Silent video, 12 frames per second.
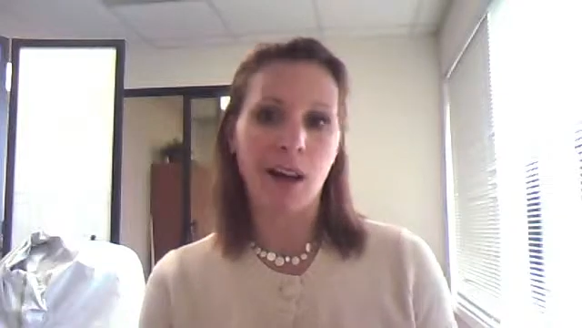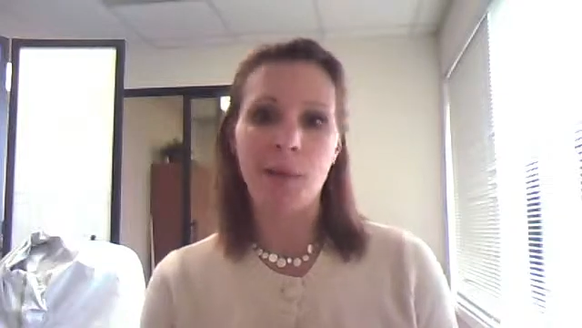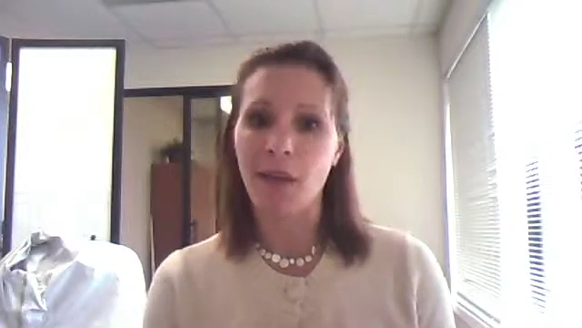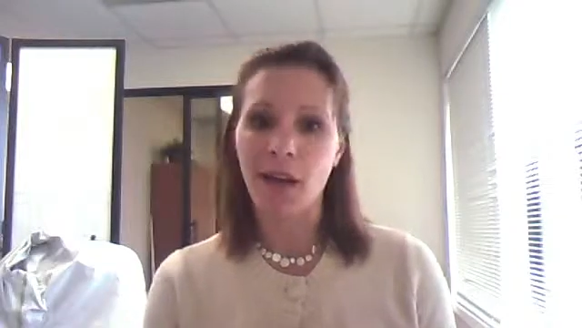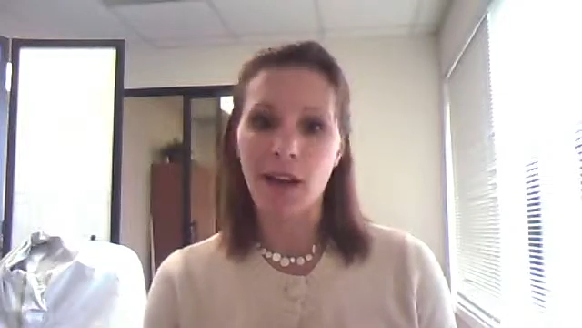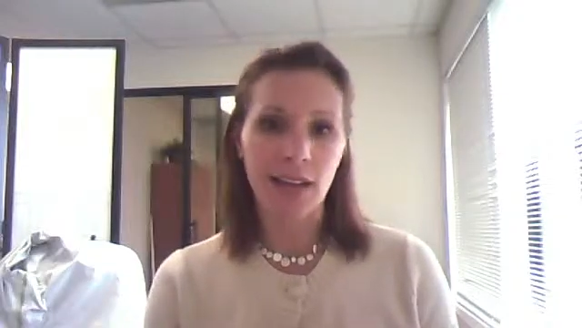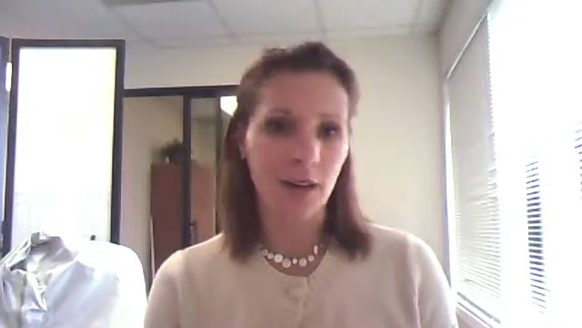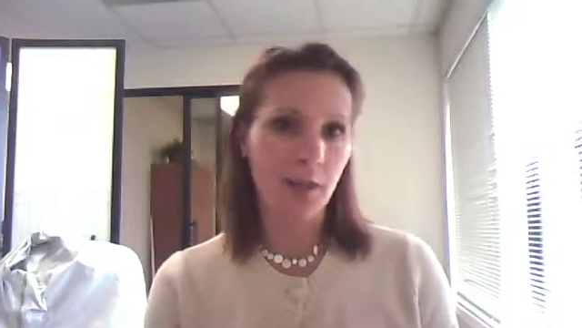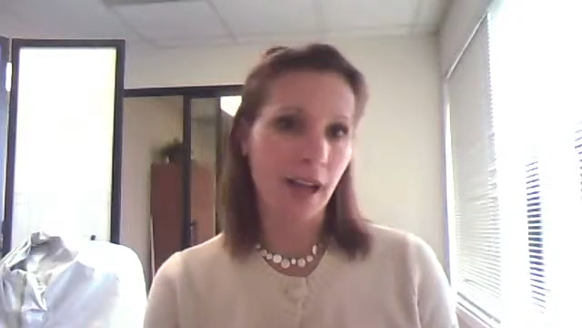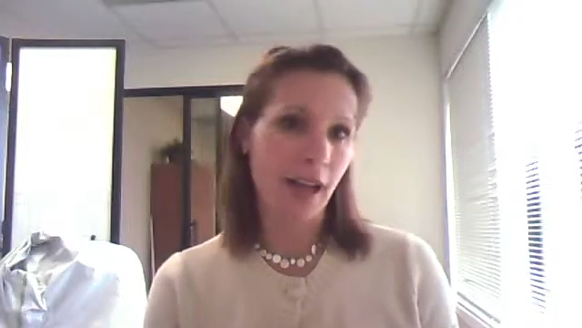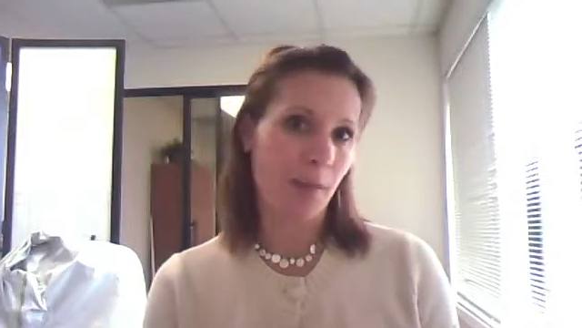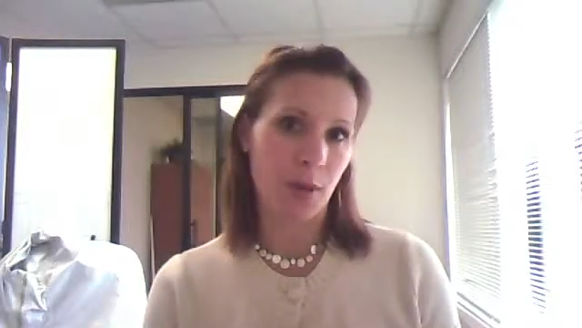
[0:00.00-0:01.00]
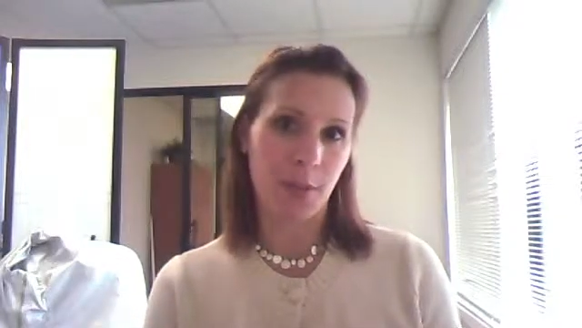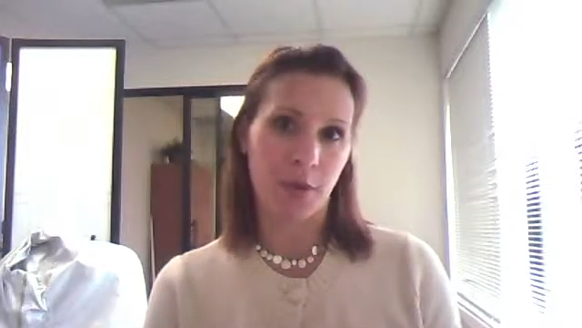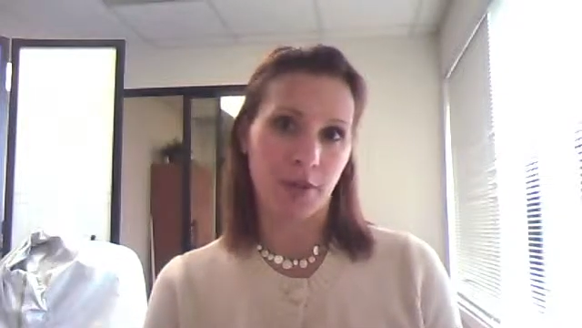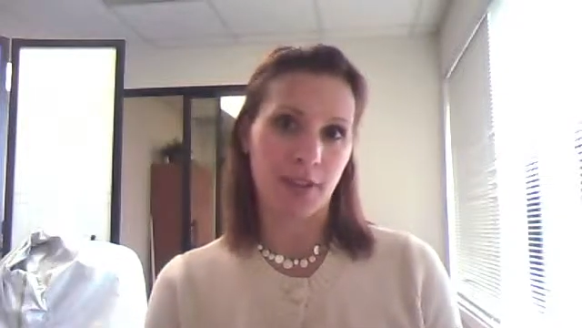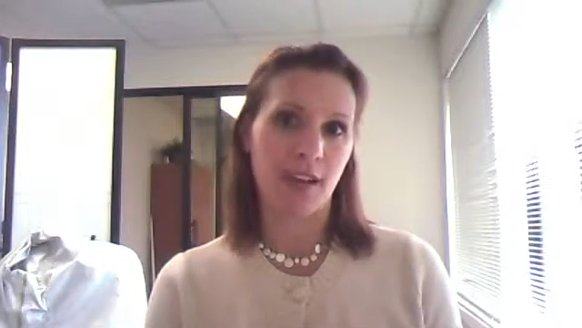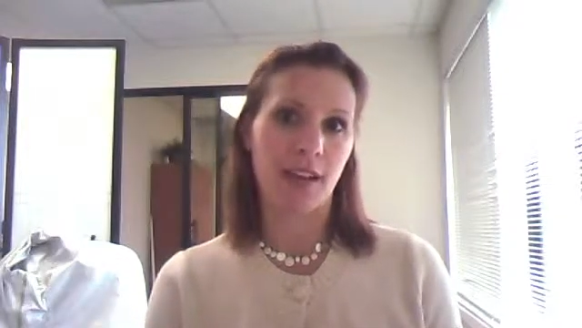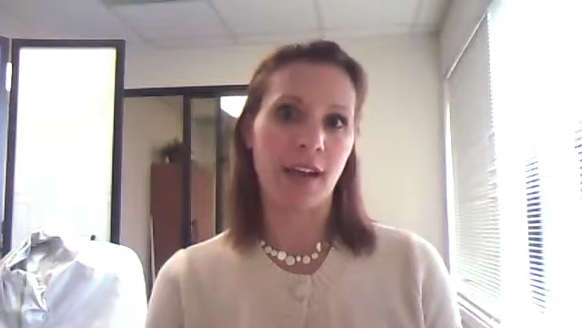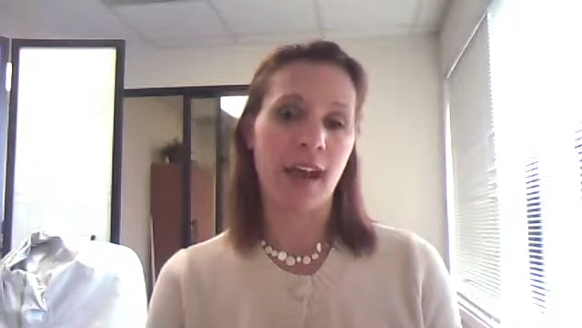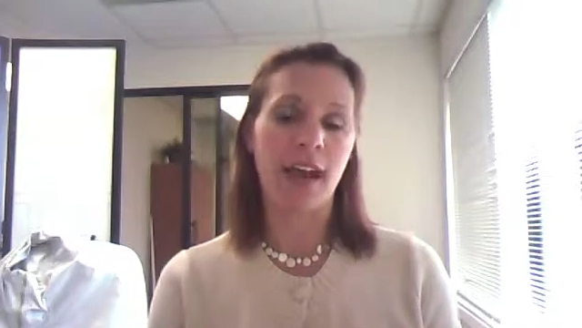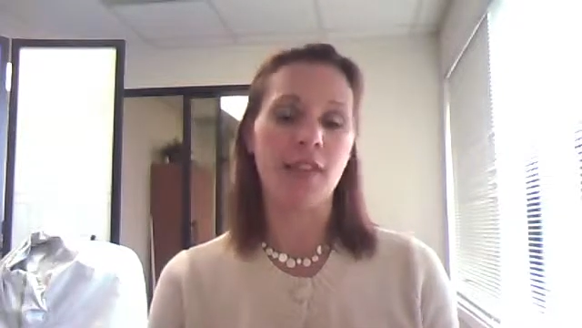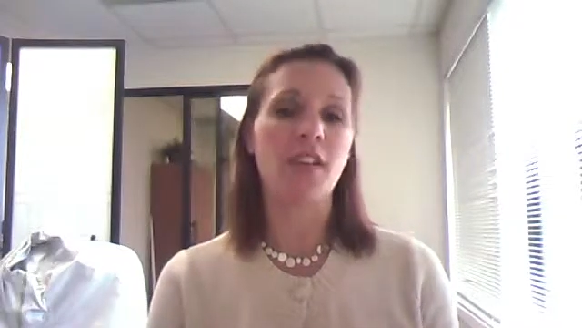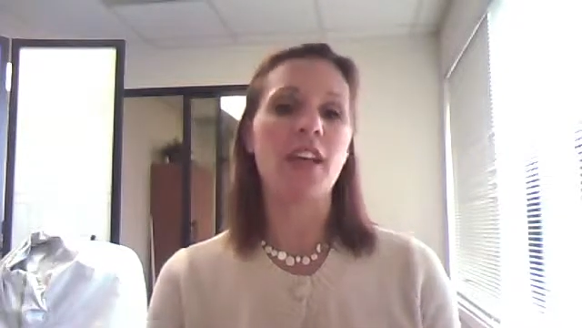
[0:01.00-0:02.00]
I'm not going to be a happy person,
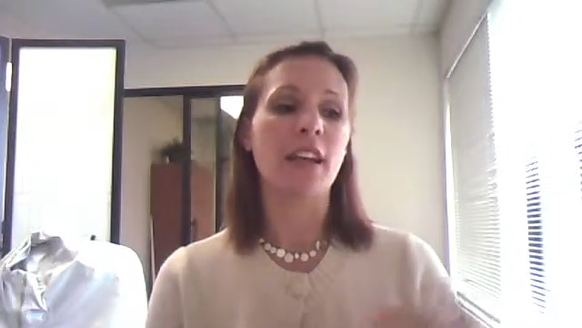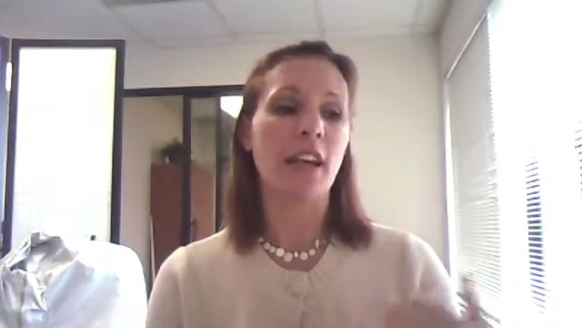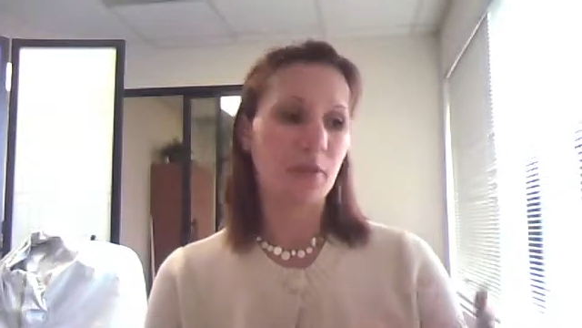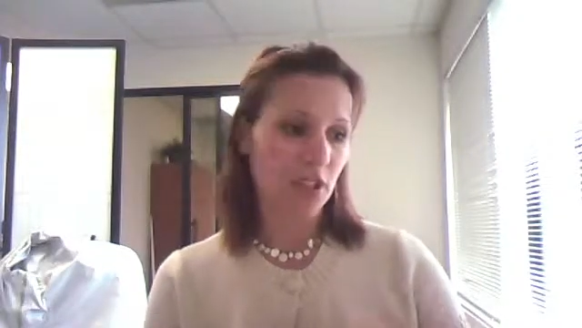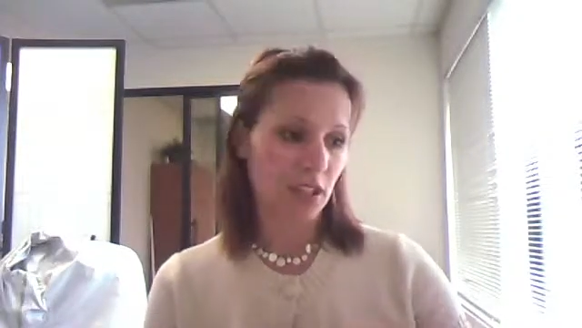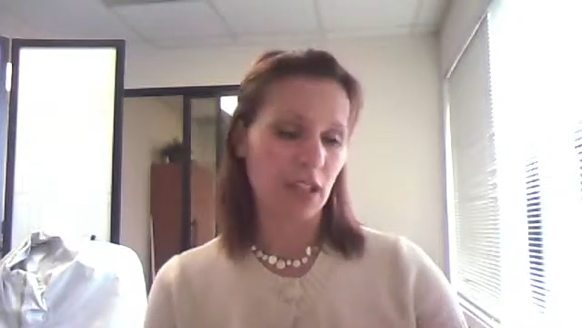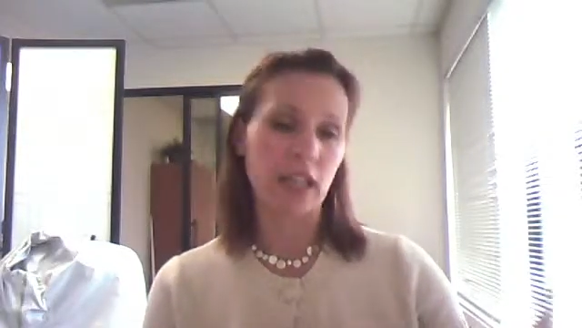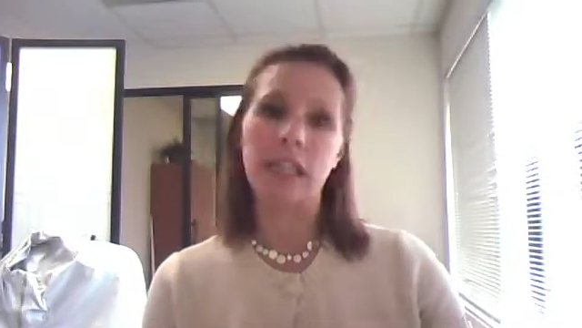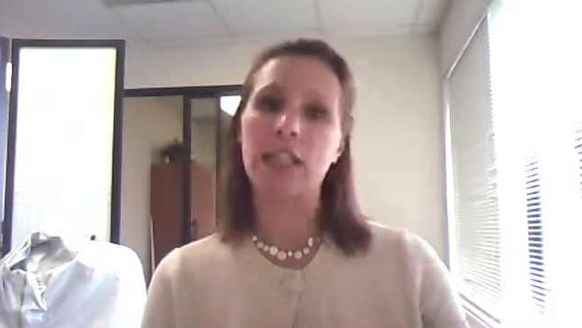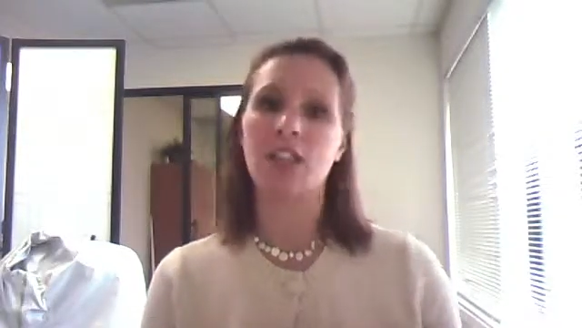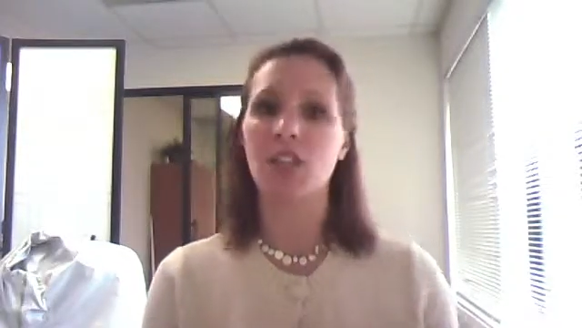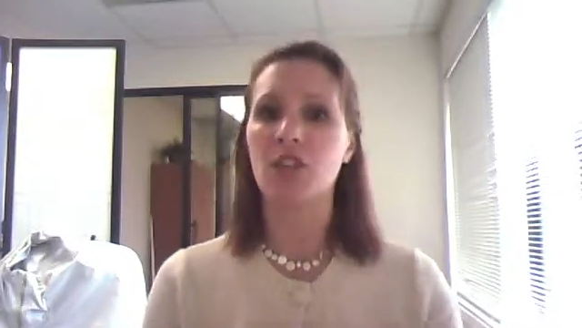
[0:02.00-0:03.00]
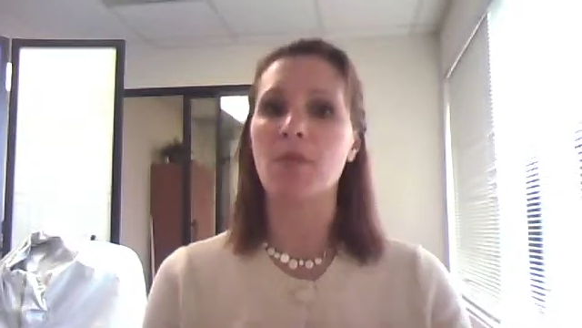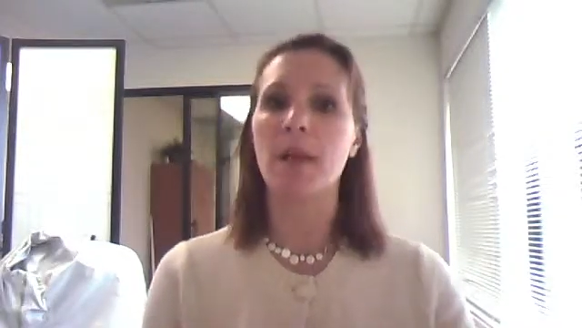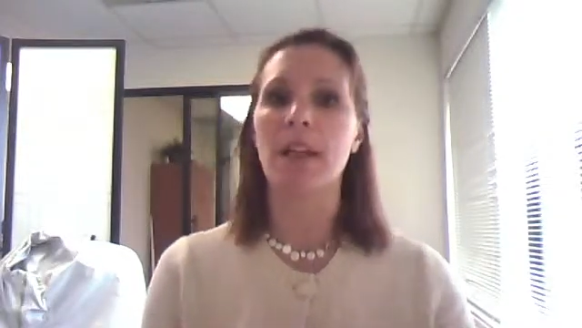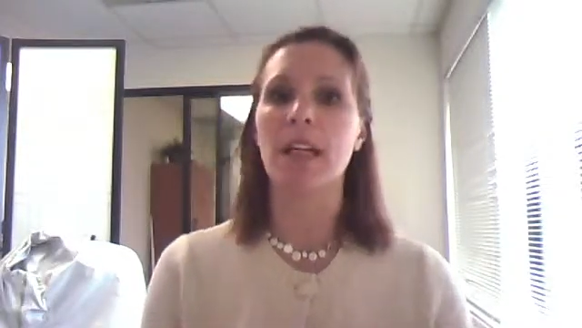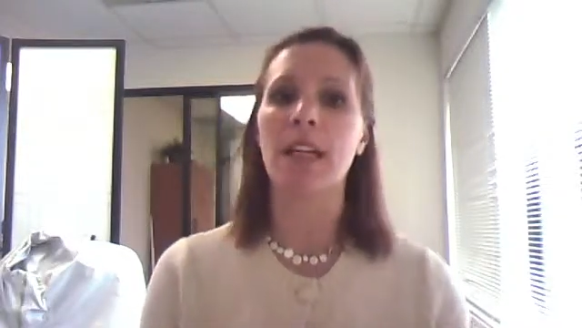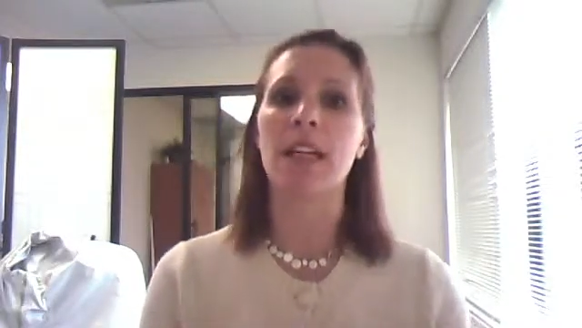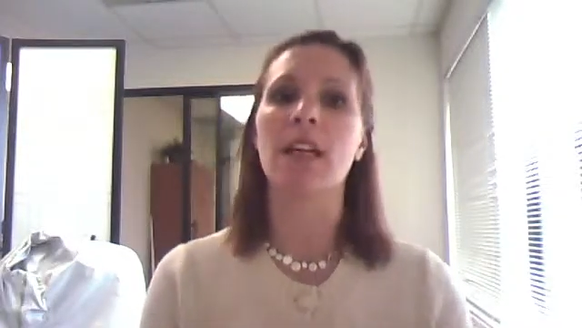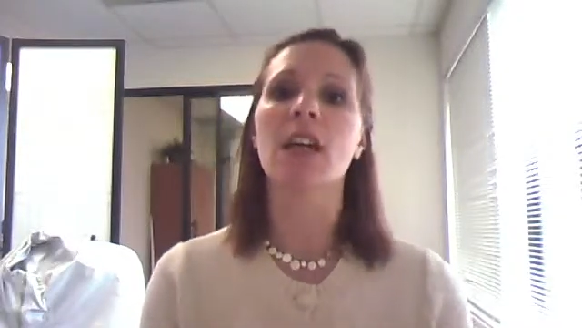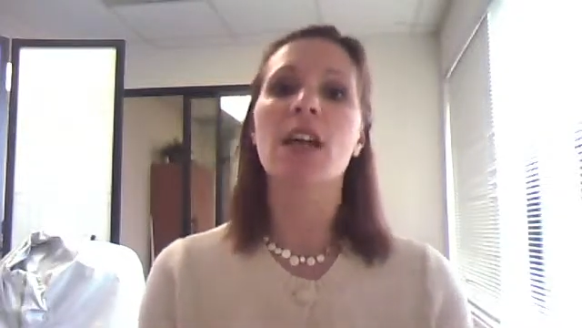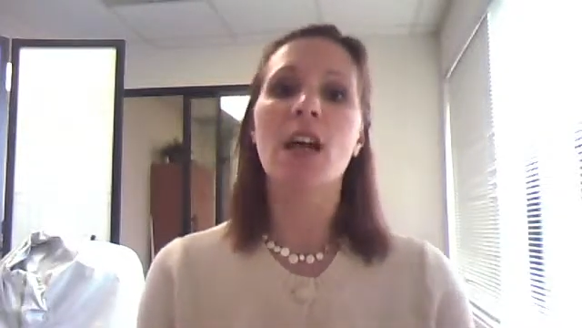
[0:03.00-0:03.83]
and then I'm just going to continue making